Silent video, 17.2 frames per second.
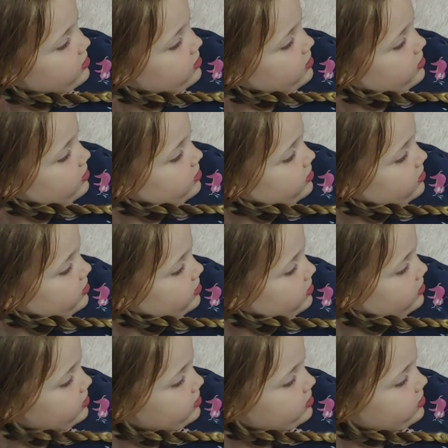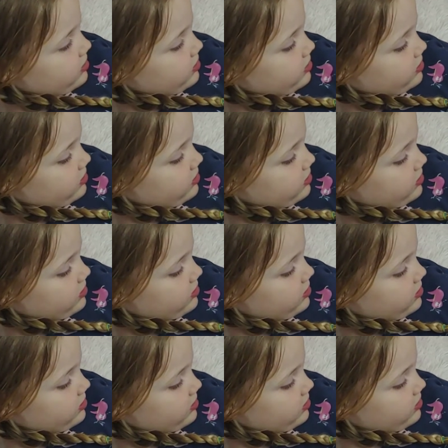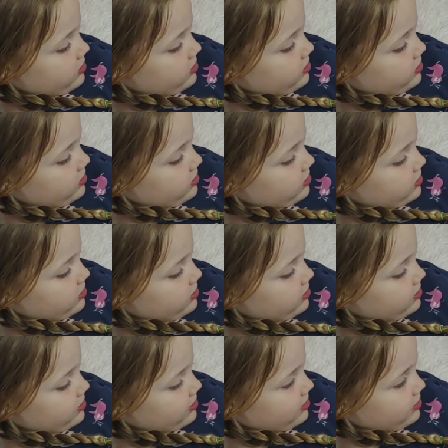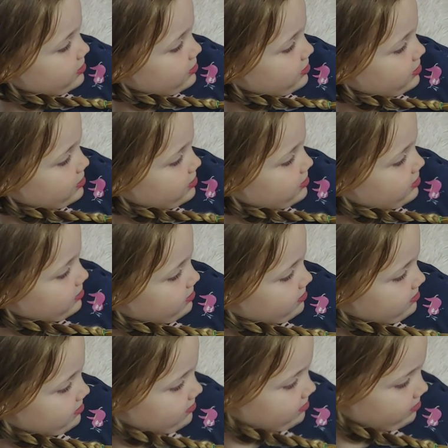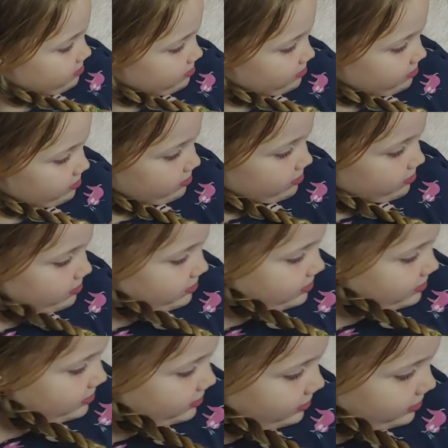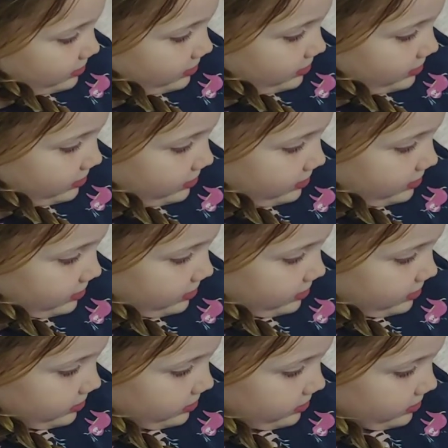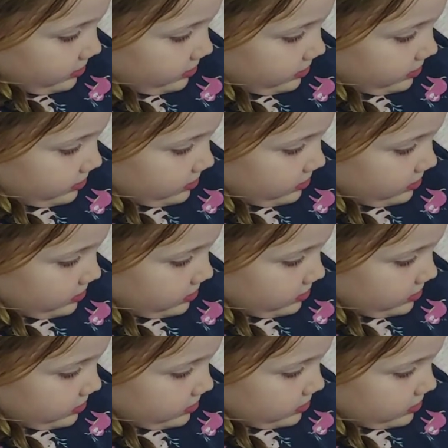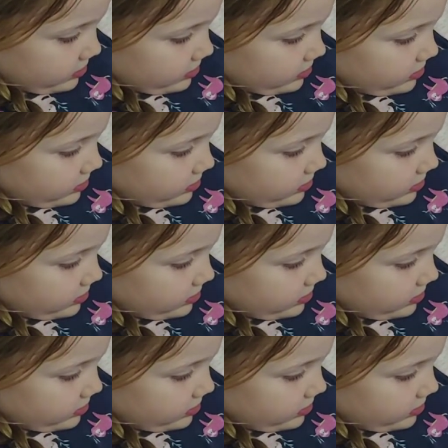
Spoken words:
[no speech]